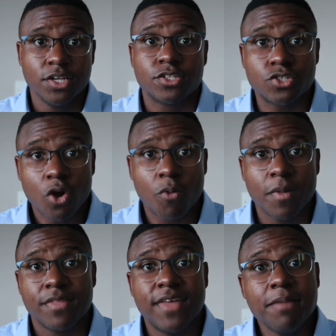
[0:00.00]

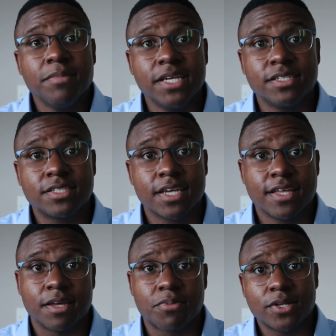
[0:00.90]
So that means
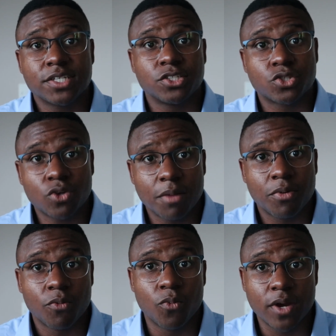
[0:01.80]
that President
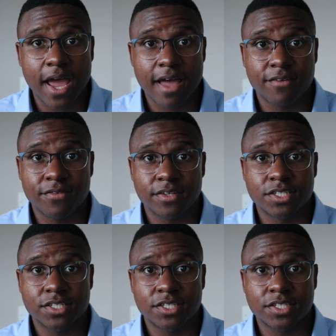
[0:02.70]
Trump would have